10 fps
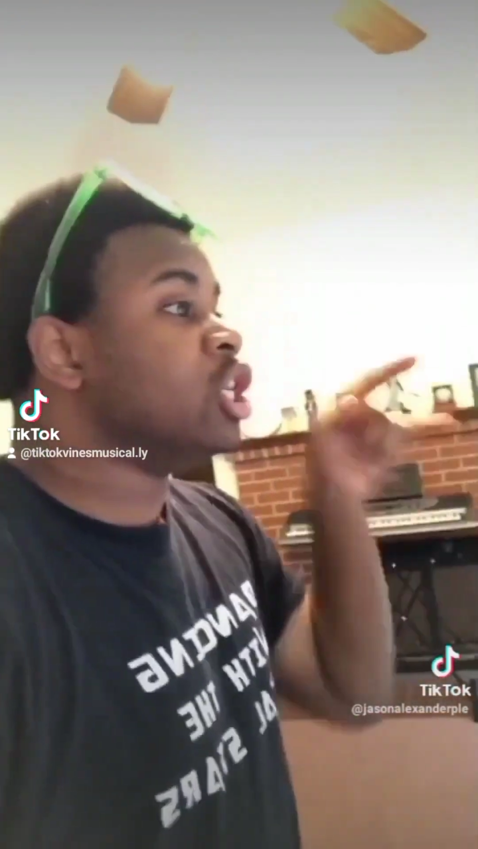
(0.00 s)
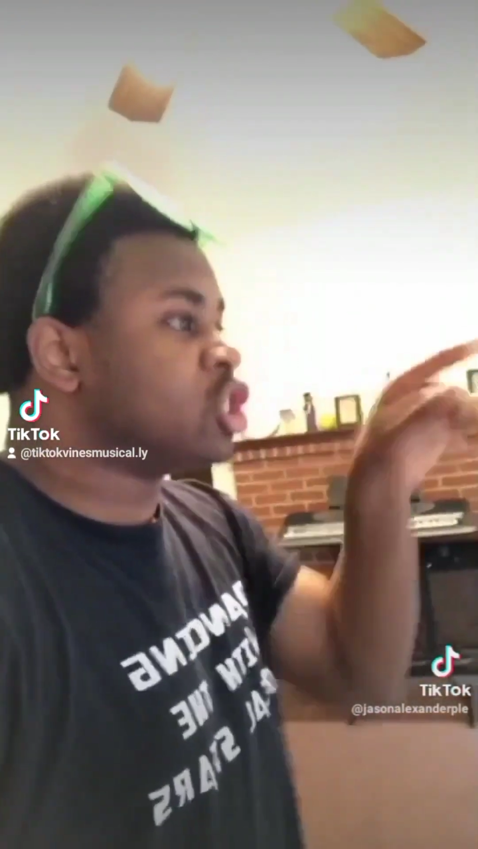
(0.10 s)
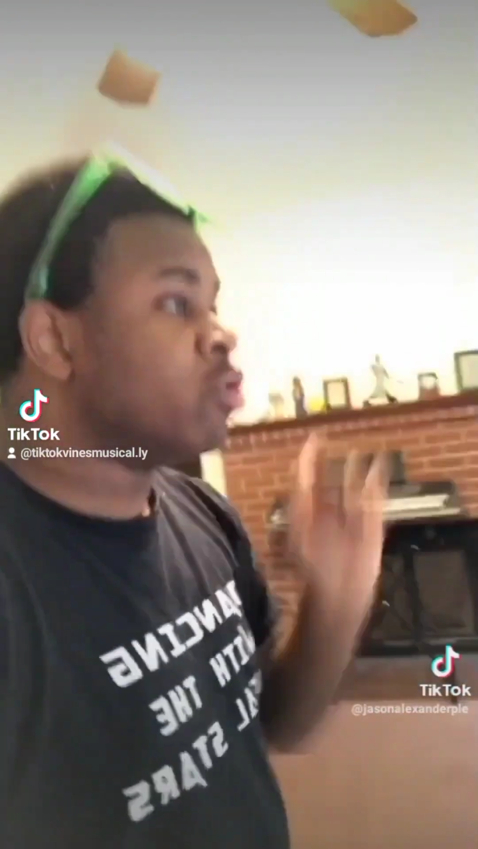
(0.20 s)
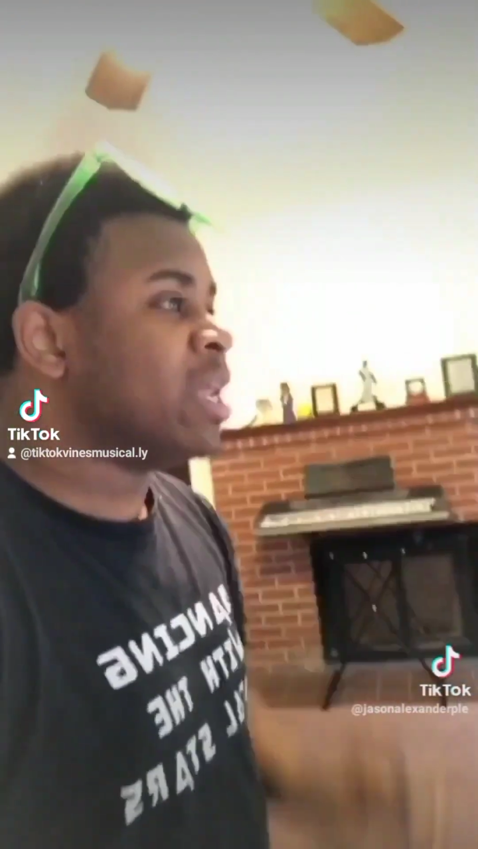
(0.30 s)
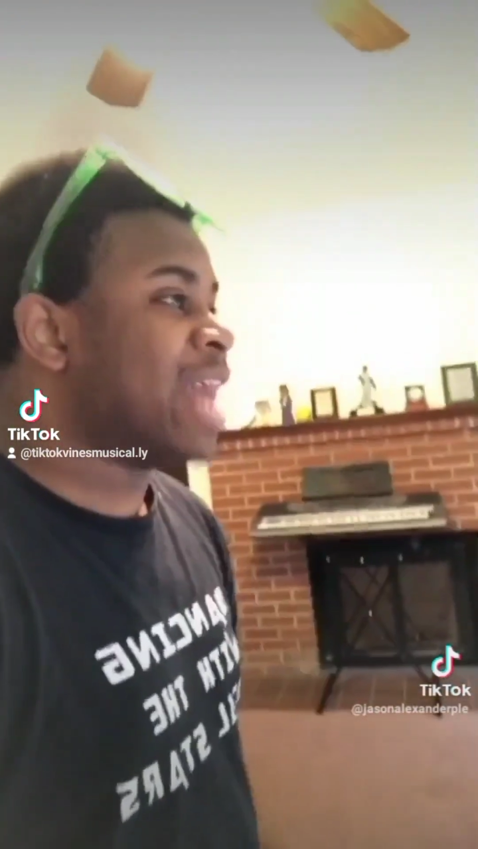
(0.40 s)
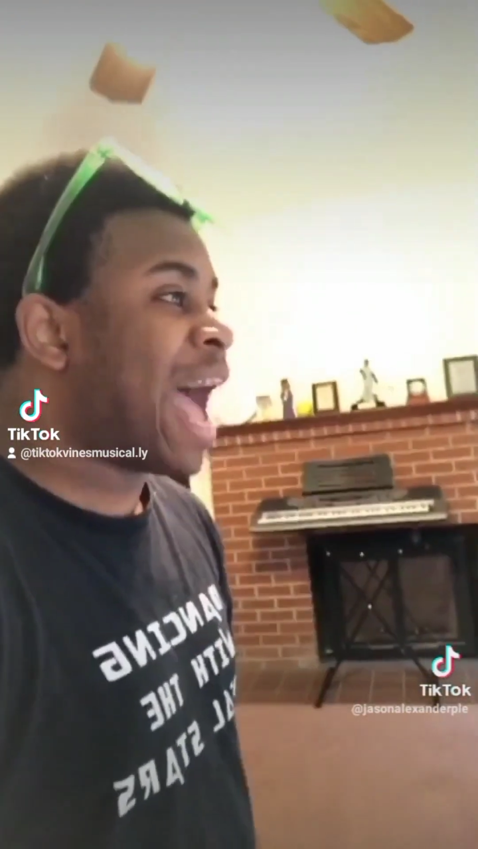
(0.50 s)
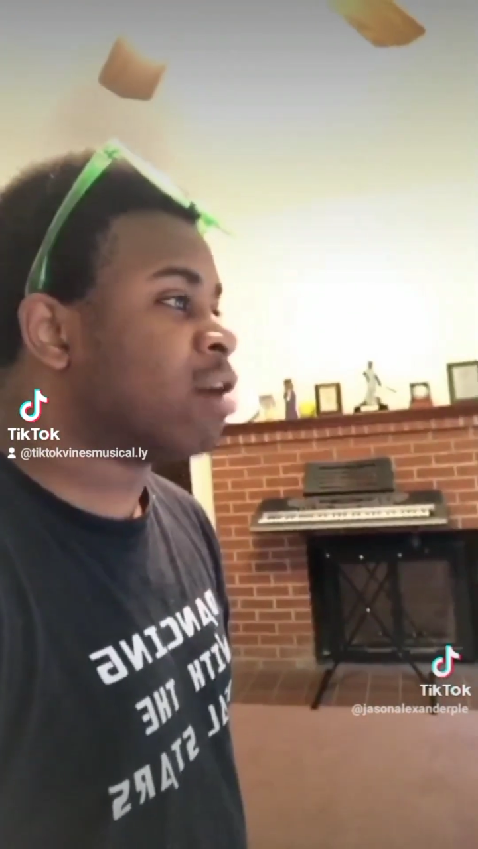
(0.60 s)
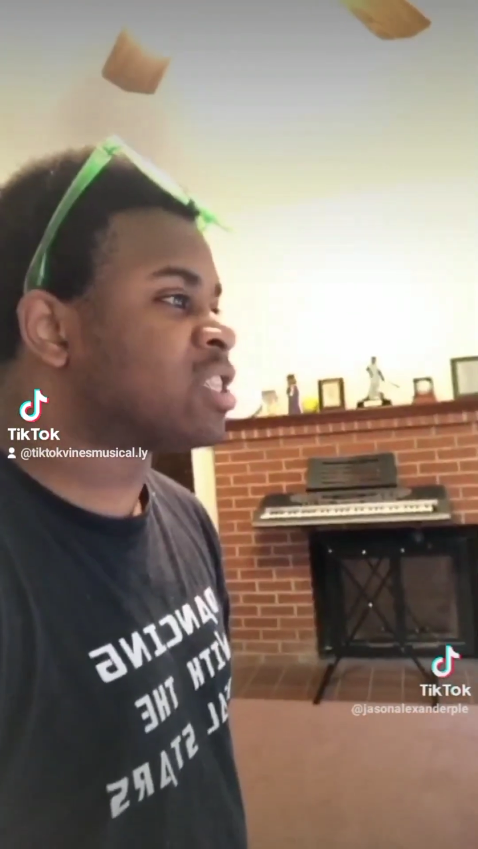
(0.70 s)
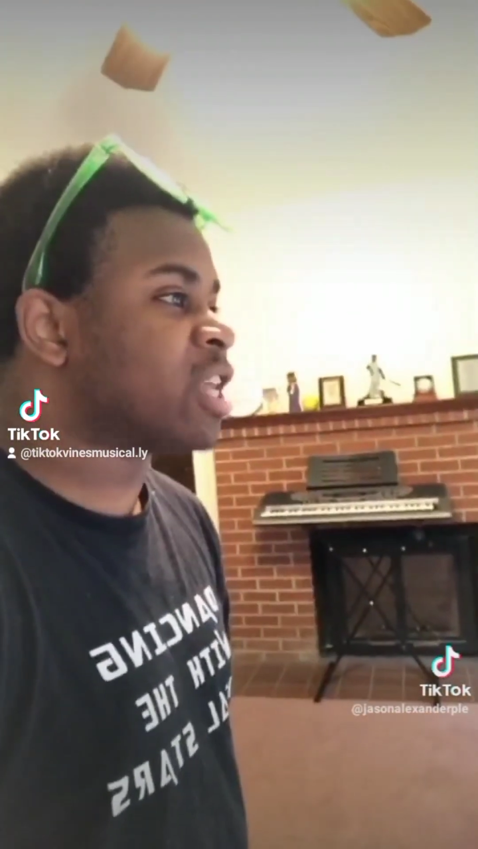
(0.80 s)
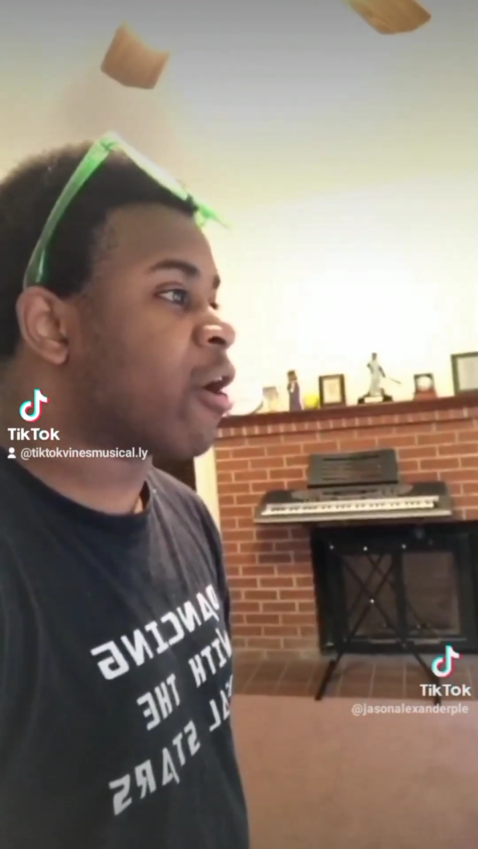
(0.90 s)
You need a
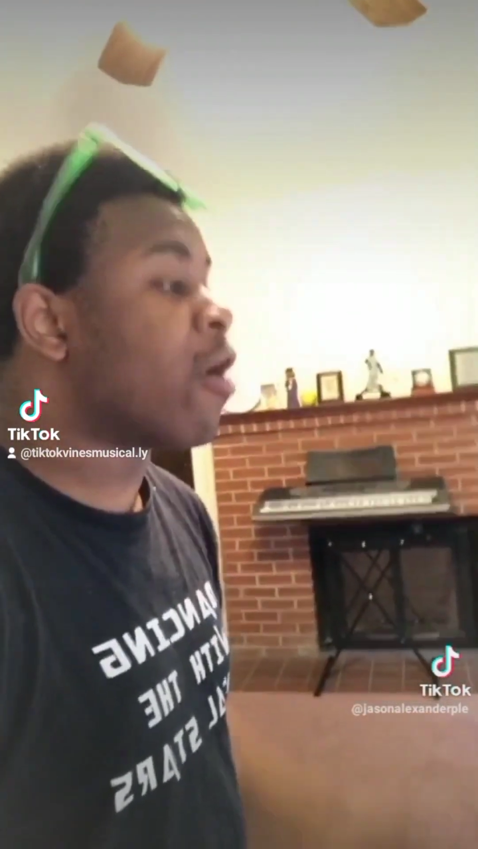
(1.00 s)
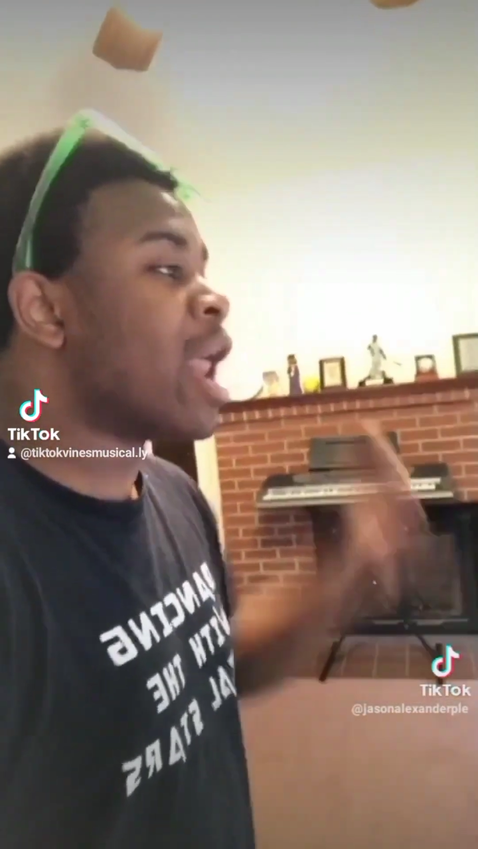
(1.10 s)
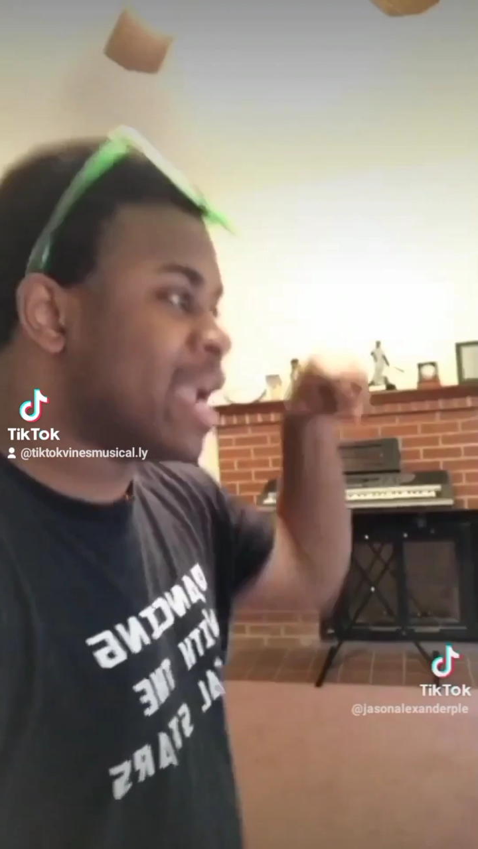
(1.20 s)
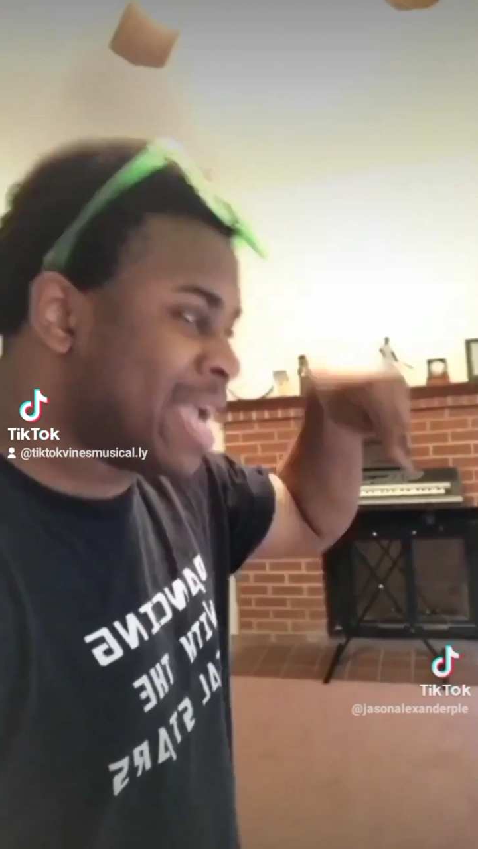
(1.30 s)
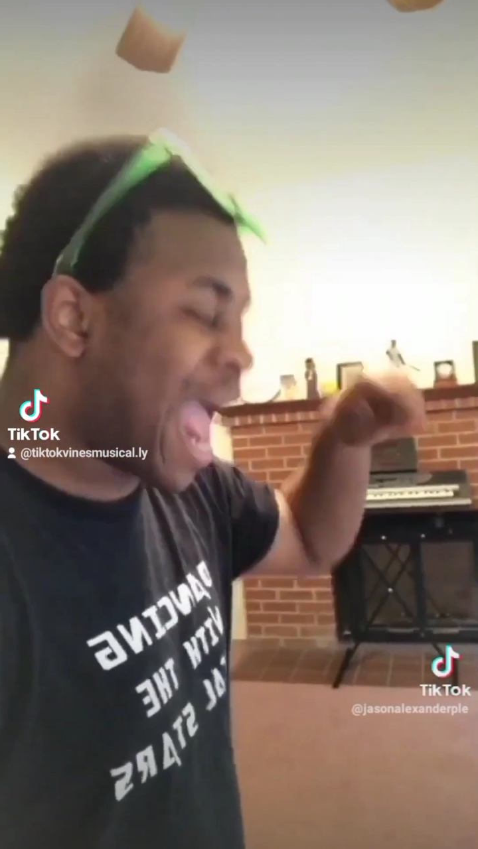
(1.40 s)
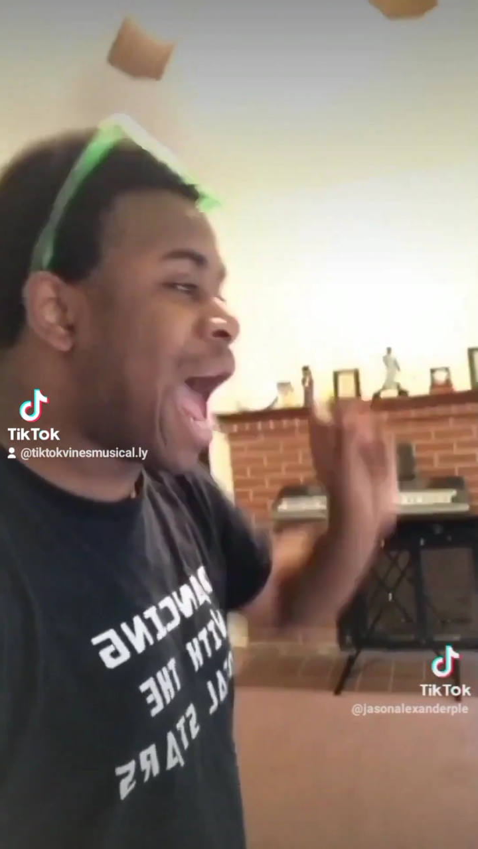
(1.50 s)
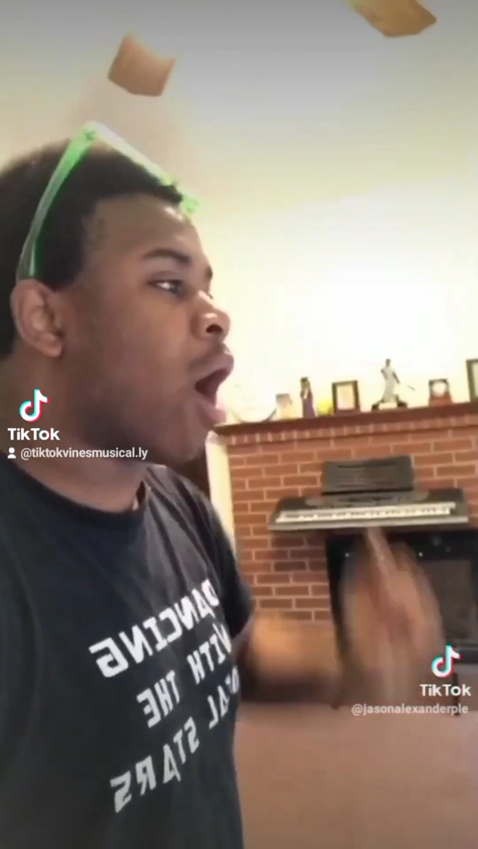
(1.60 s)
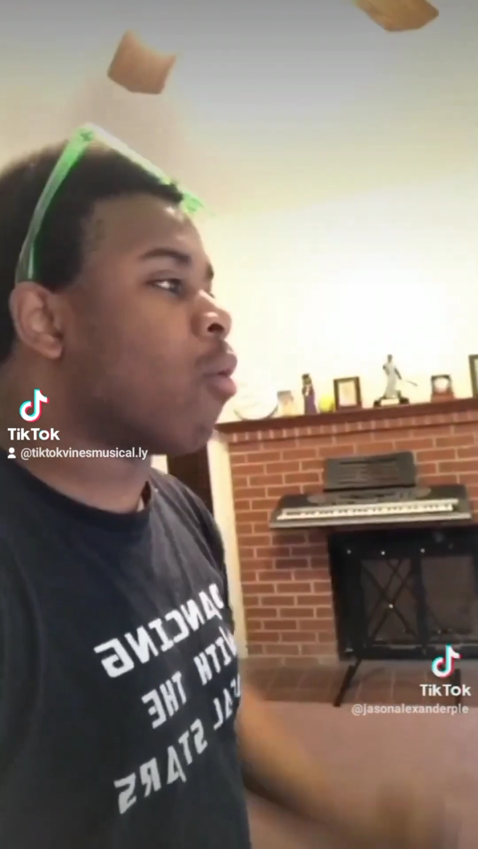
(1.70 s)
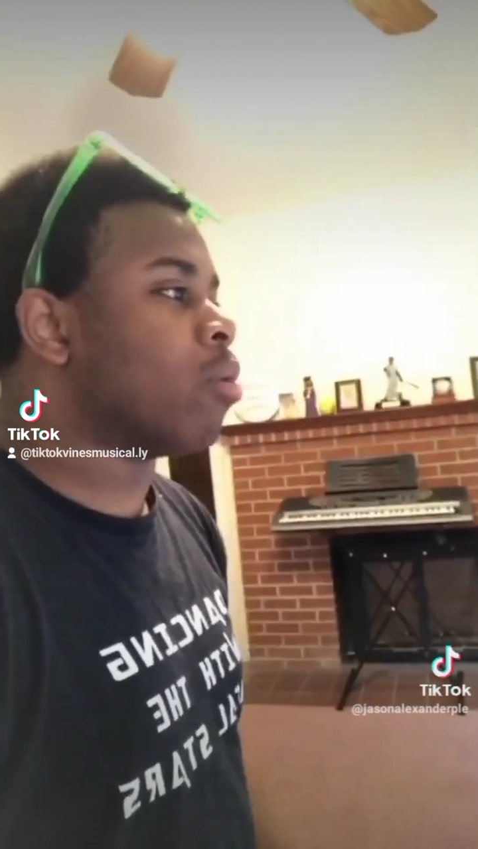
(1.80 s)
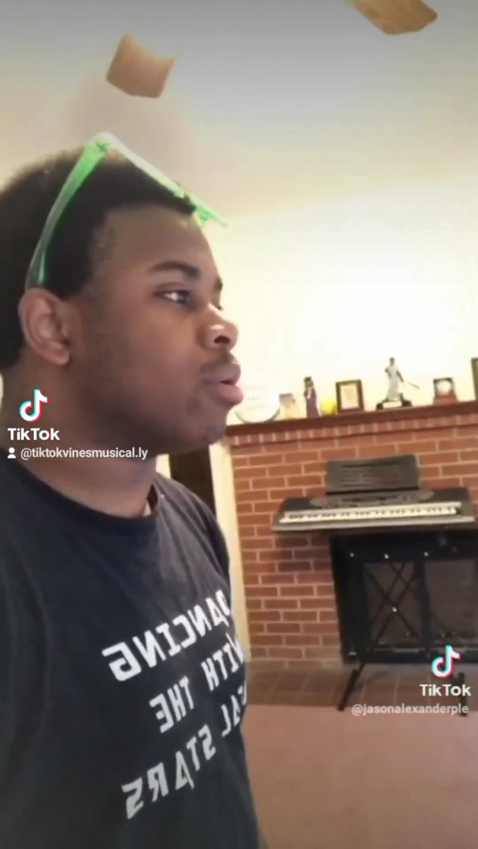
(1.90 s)
house sitter
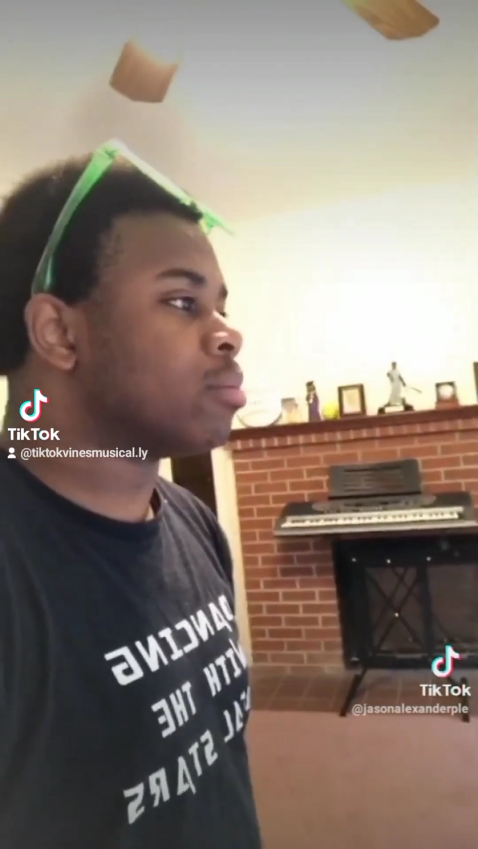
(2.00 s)
now.